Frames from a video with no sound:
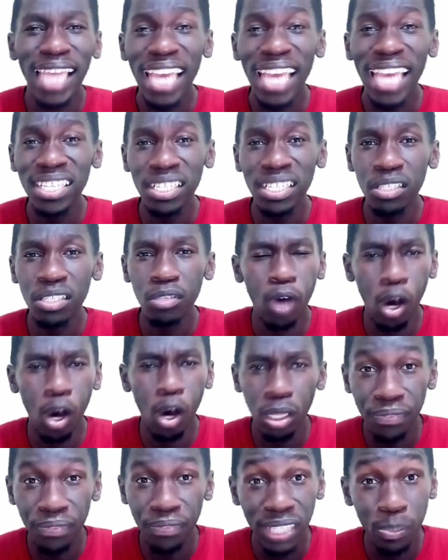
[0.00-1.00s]
The essence of
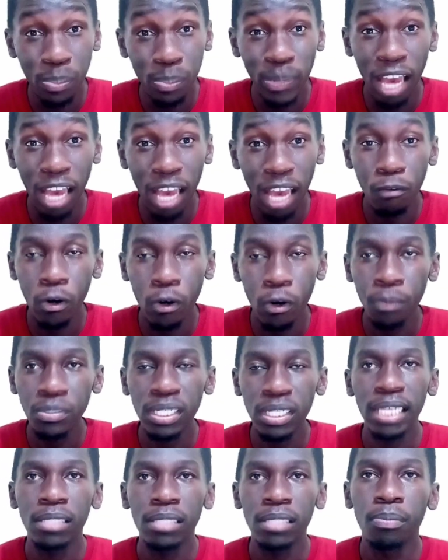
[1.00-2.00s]
all of these
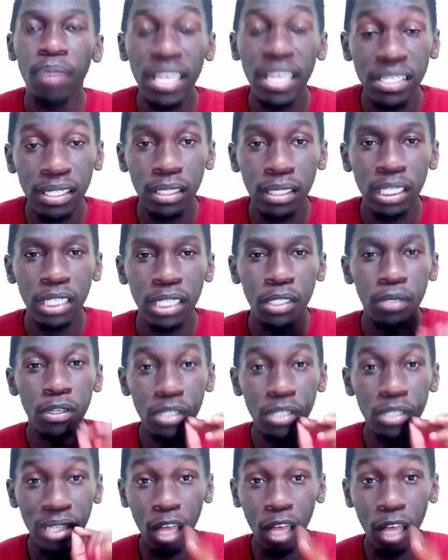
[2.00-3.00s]
platforms is basically
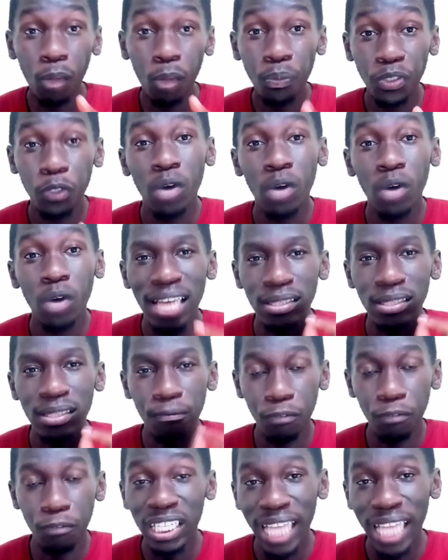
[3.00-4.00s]
to help you as
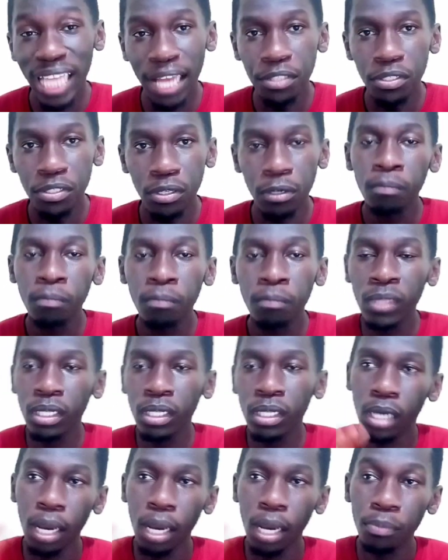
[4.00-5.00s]
the freelancer
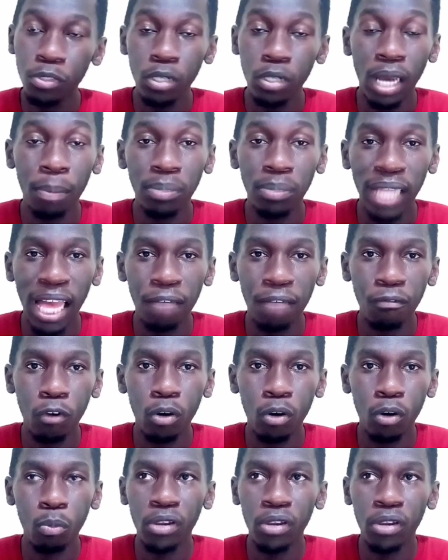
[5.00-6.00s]
come to a
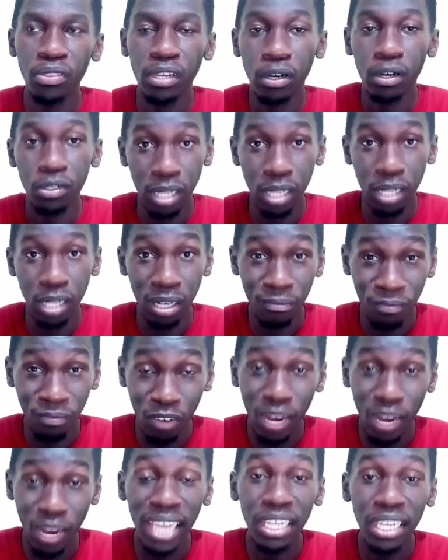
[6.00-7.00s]
platform where there's a
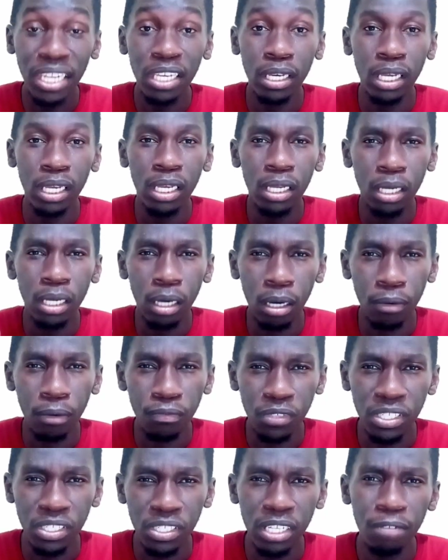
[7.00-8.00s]
variety
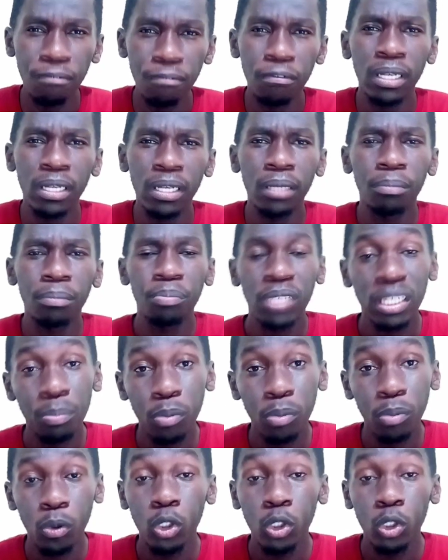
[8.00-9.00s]
of different
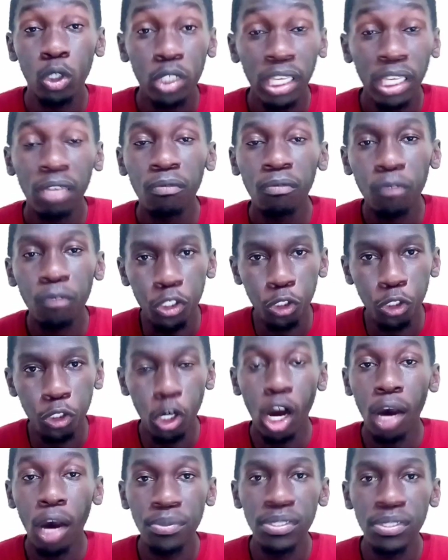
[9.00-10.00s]
people looking for
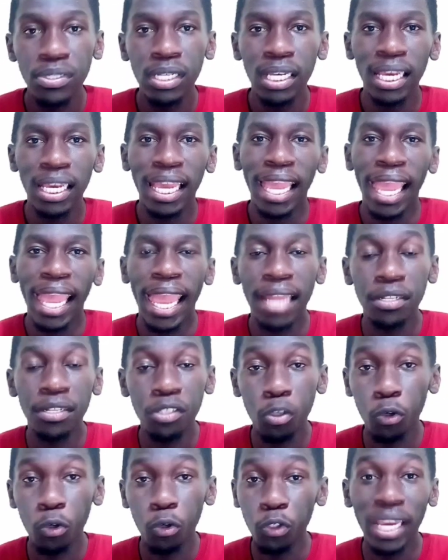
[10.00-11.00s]
jobs.
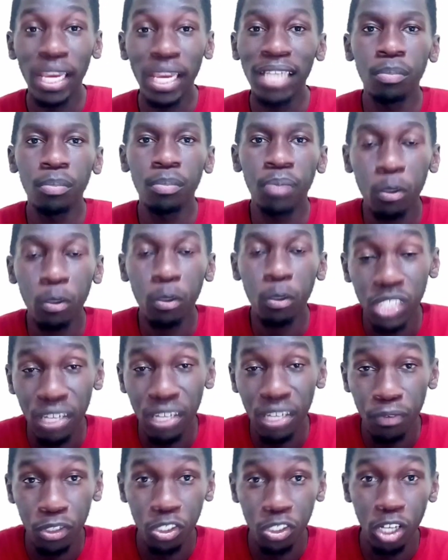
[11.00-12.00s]
And so you get to pick
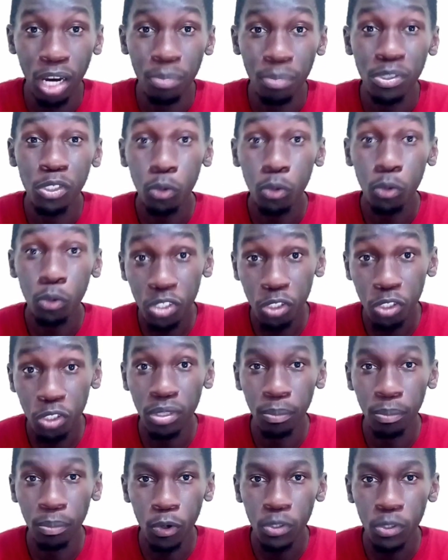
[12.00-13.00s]
whichever job suits
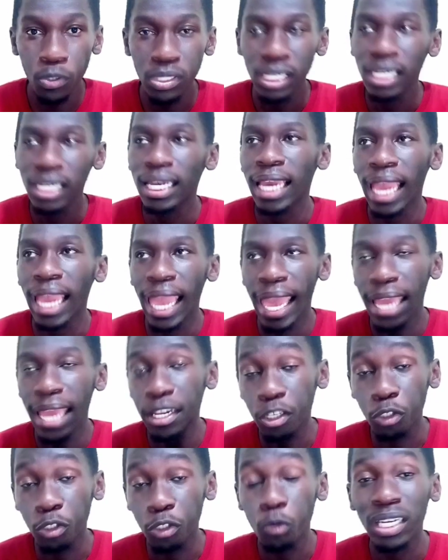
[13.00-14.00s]
you the most
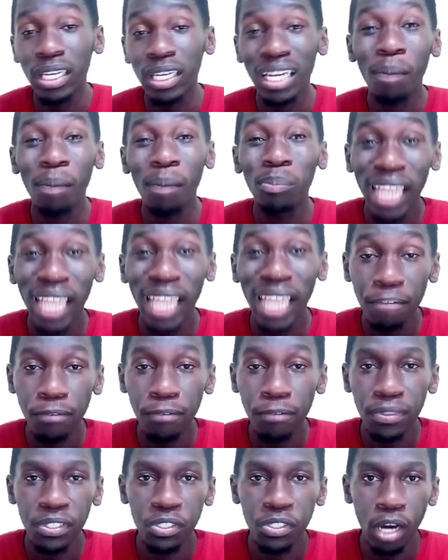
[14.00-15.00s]
and you can apply
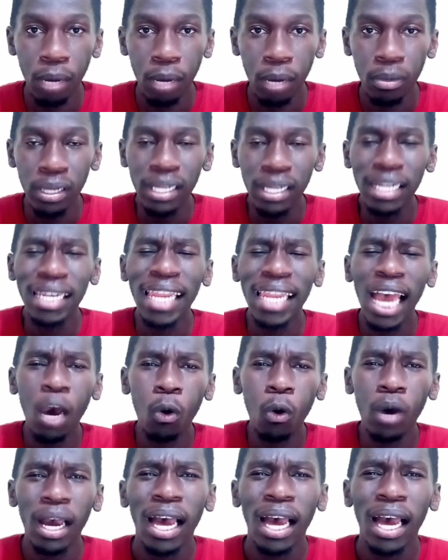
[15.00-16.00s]
for the job.
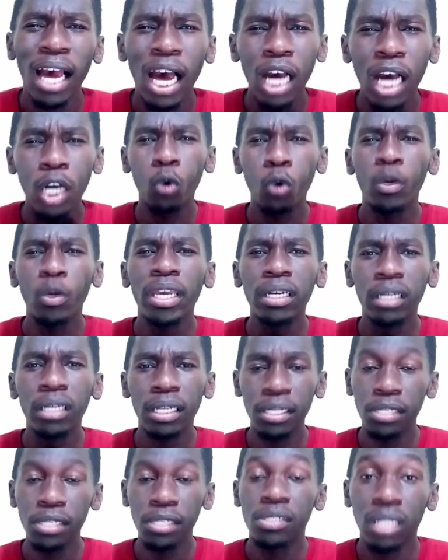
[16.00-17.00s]
Now, a quick
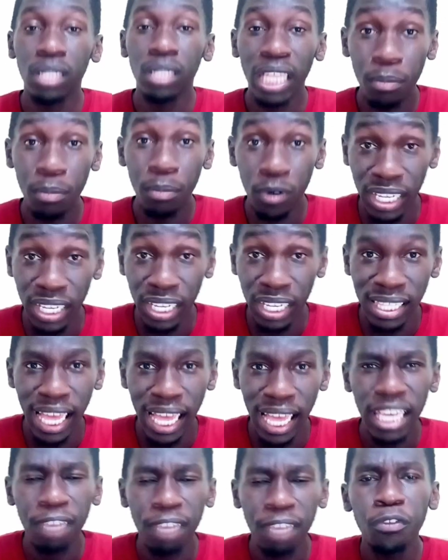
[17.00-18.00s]
disclaimer is
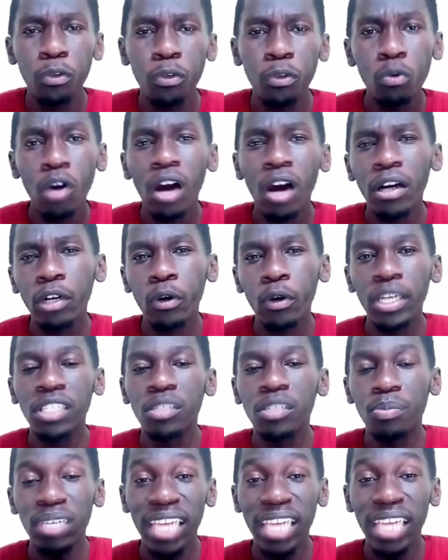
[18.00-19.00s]
that if you are going
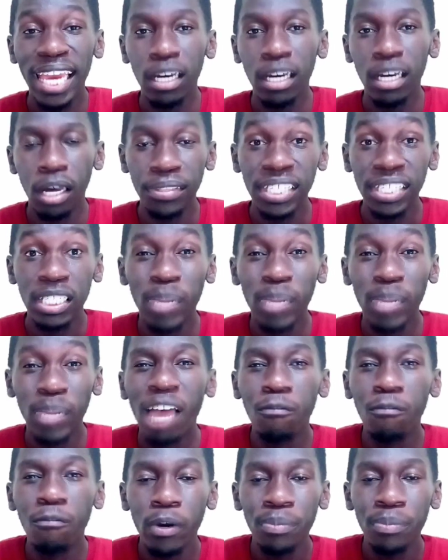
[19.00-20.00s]
to be getting on these
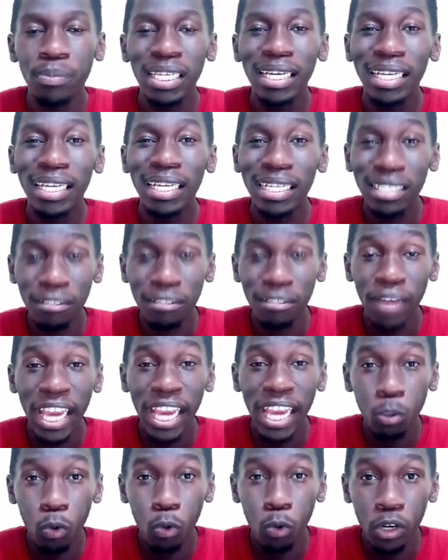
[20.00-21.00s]
platforms to
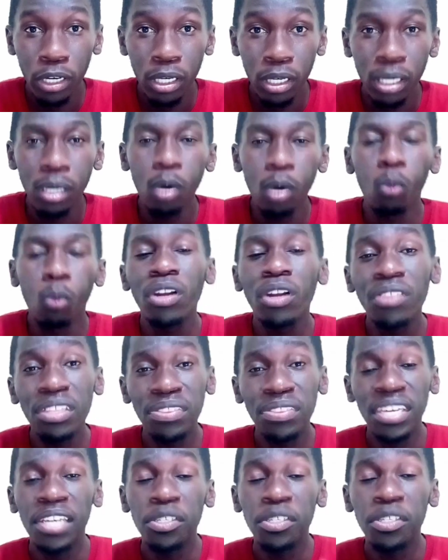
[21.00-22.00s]
find work, one of
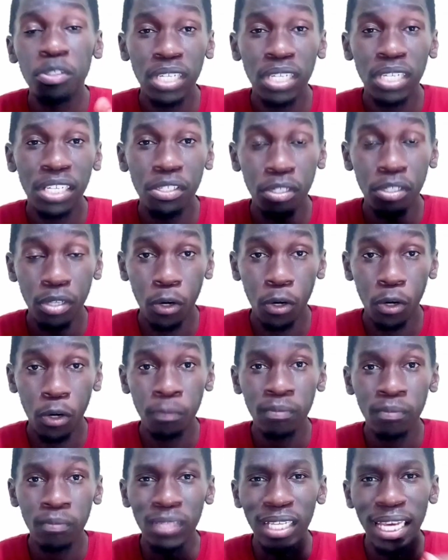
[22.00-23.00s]
the things you need to
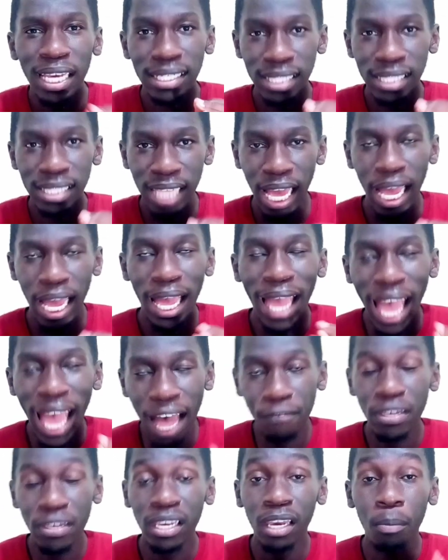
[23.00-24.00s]
know is that
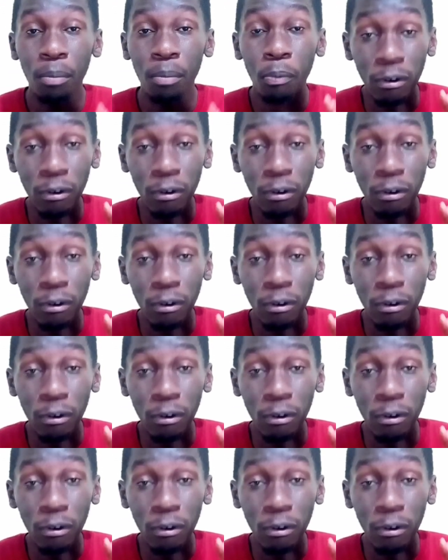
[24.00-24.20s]
having